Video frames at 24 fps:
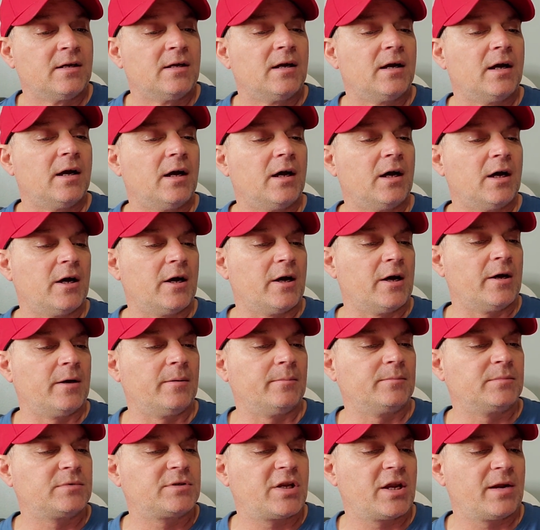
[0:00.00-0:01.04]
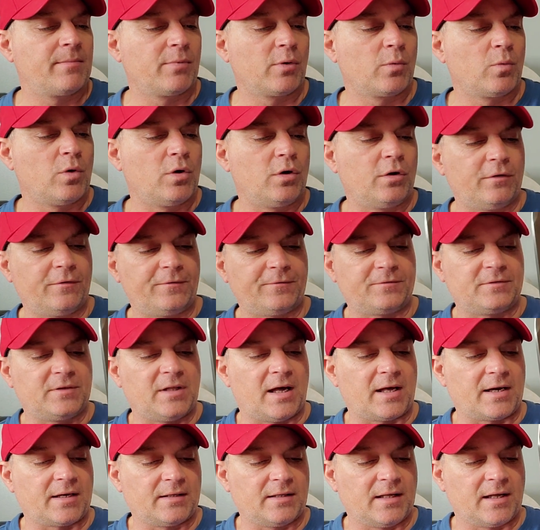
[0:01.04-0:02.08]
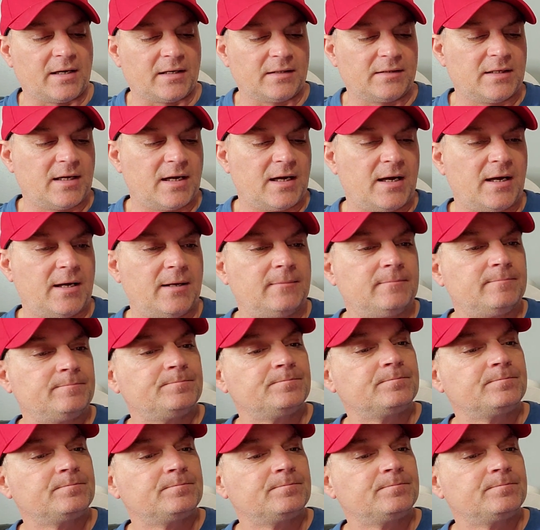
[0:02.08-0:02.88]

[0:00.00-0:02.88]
Um, Timberwolf, da da da da da.